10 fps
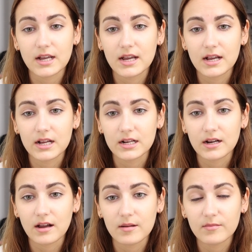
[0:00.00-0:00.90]
And
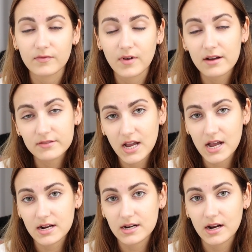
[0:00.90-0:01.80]
I'm
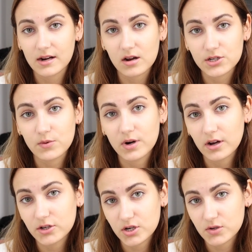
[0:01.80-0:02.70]
5'10" and I got to
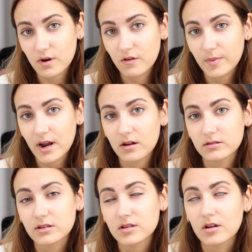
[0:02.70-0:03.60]
112
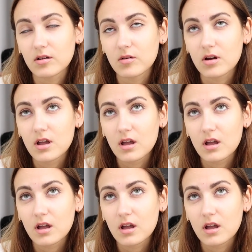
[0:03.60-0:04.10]
pounds. So